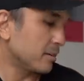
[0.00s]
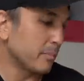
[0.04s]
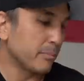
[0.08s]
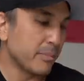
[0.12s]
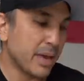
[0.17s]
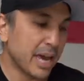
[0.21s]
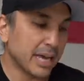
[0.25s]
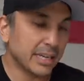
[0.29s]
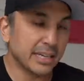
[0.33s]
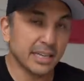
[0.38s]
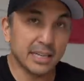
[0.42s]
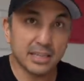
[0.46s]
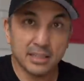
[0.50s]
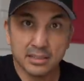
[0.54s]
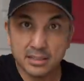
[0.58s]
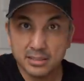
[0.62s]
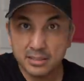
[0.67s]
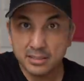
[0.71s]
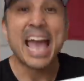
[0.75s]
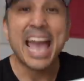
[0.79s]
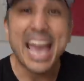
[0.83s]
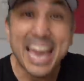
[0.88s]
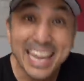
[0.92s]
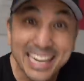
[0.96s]

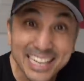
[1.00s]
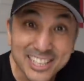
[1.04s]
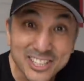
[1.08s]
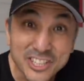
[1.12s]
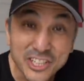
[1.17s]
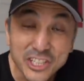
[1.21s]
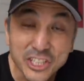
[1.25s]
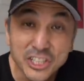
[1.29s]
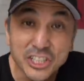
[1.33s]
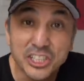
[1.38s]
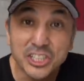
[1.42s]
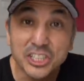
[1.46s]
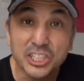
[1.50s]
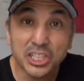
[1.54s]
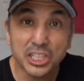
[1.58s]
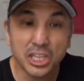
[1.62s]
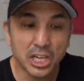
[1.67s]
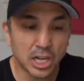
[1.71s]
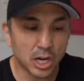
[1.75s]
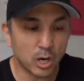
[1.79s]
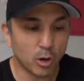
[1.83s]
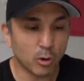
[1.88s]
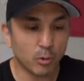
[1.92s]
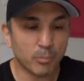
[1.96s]
Magnet, and it's good to
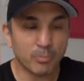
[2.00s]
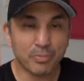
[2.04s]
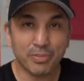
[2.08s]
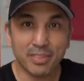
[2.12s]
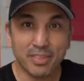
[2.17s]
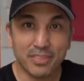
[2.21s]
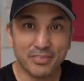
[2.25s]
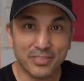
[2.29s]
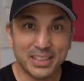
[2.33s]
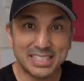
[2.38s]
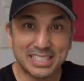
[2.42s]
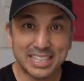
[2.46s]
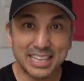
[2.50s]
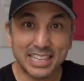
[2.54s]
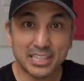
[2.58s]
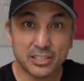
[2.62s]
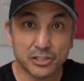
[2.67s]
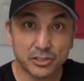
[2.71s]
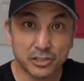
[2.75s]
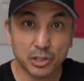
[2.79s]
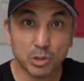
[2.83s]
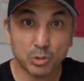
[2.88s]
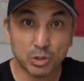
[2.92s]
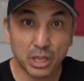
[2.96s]
go. This thing
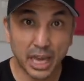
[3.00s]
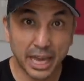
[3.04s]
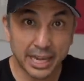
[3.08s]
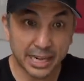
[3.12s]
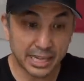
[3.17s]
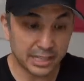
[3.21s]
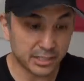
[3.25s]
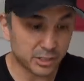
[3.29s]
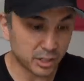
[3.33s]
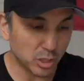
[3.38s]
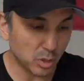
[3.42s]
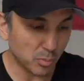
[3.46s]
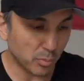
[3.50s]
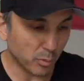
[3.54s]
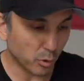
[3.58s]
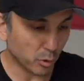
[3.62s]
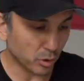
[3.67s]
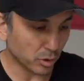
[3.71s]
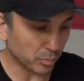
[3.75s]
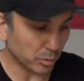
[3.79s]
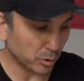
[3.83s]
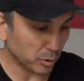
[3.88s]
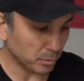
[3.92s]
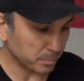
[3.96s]
is so light, it's so
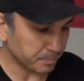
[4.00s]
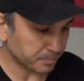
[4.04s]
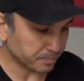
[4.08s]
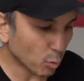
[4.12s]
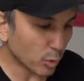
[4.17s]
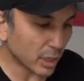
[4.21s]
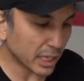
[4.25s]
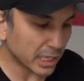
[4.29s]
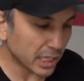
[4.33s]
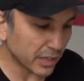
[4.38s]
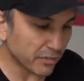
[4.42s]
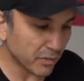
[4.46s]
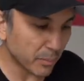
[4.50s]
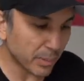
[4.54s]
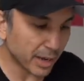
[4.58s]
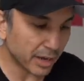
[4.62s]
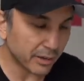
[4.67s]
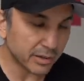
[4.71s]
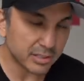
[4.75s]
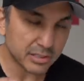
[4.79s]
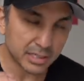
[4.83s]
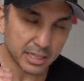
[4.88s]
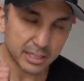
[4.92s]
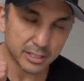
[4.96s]
portable. What I love
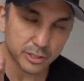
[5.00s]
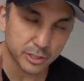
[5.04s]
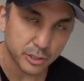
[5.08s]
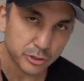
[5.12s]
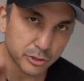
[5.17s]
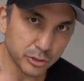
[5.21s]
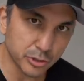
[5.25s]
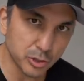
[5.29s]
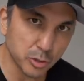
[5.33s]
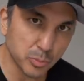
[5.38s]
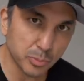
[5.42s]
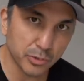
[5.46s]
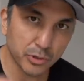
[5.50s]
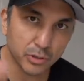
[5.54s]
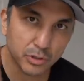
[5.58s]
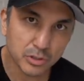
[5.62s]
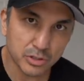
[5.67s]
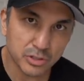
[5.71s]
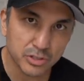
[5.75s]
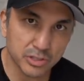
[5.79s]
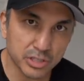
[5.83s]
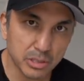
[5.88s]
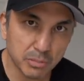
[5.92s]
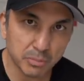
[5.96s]
about it is that it's a
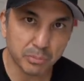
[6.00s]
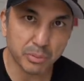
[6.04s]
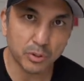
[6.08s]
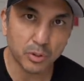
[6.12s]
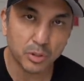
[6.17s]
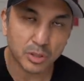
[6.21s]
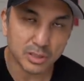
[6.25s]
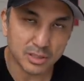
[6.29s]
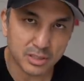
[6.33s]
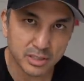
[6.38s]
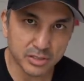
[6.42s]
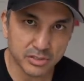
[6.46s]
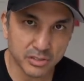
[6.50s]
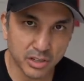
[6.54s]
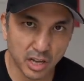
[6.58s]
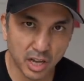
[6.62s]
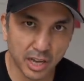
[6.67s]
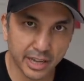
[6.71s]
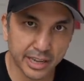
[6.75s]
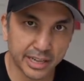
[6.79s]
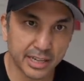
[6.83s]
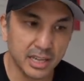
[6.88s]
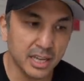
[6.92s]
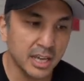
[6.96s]
super simple
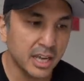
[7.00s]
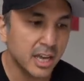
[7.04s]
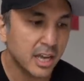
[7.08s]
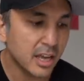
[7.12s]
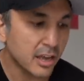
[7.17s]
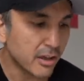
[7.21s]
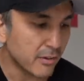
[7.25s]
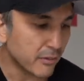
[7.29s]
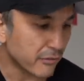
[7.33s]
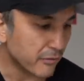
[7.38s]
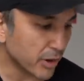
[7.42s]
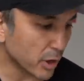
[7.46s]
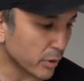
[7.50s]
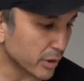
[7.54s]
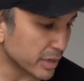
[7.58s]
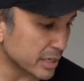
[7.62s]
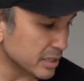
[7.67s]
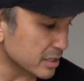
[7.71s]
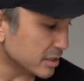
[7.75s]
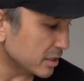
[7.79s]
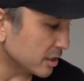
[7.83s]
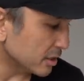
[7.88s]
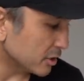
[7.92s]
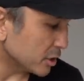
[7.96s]
design, very
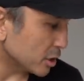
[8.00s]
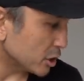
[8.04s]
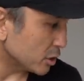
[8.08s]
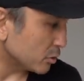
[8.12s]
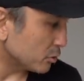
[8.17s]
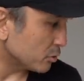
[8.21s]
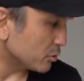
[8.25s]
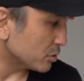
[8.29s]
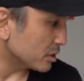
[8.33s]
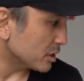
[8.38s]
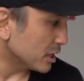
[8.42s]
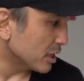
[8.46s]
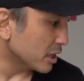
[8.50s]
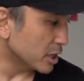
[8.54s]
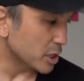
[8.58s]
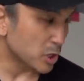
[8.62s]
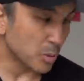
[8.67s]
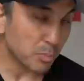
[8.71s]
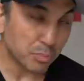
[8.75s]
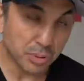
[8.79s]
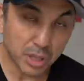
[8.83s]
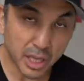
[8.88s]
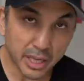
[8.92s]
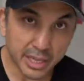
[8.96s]
easy to use.
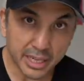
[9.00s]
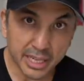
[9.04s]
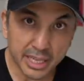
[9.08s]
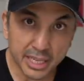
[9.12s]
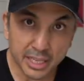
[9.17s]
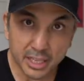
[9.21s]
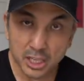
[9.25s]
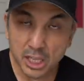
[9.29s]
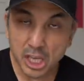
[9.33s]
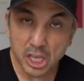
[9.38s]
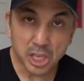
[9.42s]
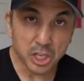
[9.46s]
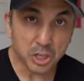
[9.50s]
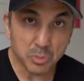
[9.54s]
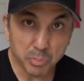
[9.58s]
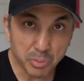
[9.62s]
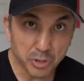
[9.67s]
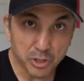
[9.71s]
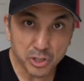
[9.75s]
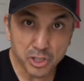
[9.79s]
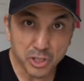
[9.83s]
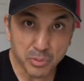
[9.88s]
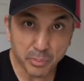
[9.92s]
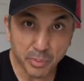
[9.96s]
You plug it in, you
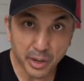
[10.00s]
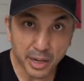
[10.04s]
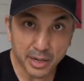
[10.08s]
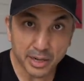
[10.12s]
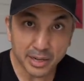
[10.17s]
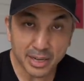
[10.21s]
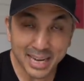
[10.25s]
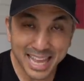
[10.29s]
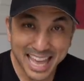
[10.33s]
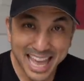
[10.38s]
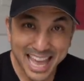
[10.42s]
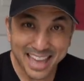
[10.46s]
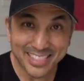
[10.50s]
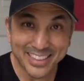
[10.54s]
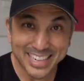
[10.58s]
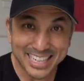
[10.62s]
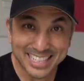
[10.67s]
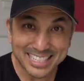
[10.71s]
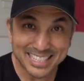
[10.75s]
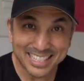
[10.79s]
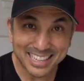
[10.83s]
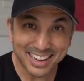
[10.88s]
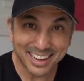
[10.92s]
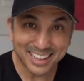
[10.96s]
push the button, and then
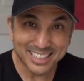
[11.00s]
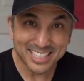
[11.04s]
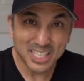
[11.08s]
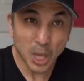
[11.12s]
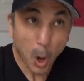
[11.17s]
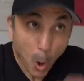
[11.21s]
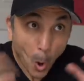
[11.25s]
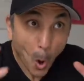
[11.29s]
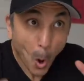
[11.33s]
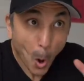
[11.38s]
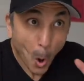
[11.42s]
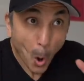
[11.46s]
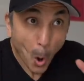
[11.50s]
it sucks.